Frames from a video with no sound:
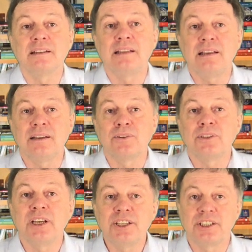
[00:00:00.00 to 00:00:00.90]
the
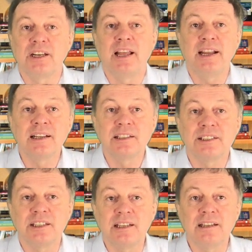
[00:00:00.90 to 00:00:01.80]
rotational
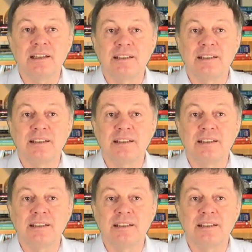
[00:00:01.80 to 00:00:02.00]
energy,